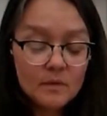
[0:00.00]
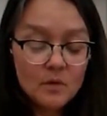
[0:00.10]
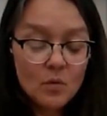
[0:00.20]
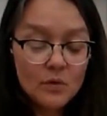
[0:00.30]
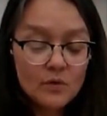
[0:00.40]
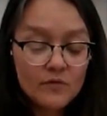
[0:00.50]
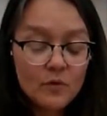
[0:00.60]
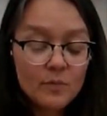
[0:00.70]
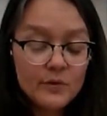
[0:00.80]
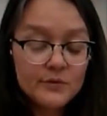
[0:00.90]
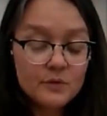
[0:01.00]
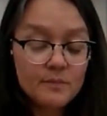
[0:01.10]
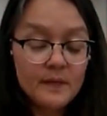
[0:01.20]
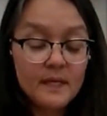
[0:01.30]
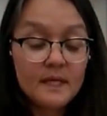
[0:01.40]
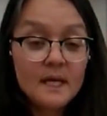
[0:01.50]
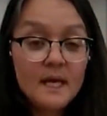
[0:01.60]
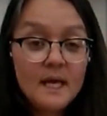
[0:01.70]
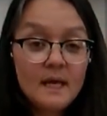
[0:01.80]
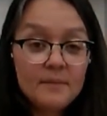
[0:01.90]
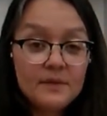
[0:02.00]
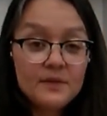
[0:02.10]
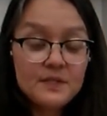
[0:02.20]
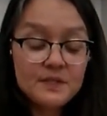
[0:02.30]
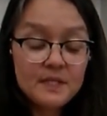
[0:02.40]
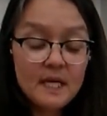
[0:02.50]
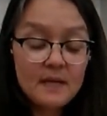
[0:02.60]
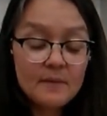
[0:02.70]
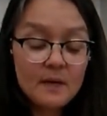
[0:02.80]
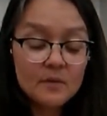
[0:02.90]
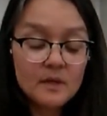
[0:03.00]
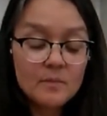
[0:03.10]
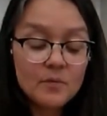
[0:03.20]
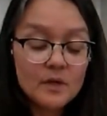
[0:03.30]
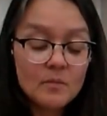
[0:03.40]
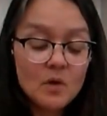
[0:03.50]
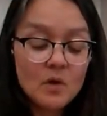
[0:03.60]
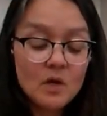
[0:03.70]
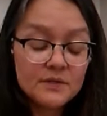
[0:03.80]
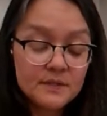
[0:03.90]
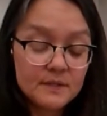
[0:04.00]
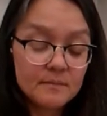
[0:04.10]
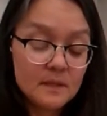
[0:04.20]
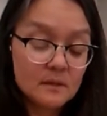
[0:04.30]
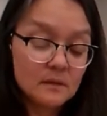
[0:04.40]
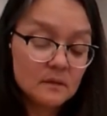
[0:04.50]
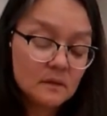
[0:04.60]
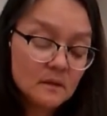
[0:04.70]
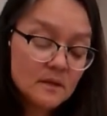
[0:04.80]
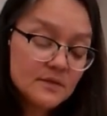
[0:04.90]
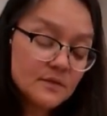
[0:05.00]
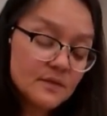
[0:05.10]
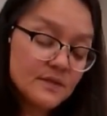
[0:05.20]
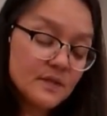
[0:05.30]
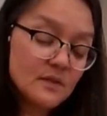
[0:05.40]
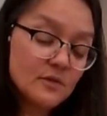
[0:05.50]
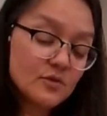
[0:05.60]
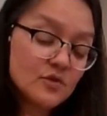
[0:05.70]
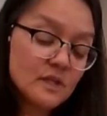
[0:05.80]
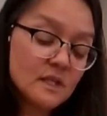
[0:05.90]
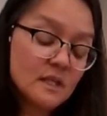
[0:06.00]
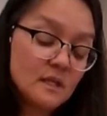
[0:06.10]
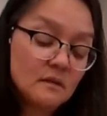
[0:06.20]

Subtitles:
corner, 4-poster bed, but this time I'm going to bring them all to the middle. So this is a little tricky.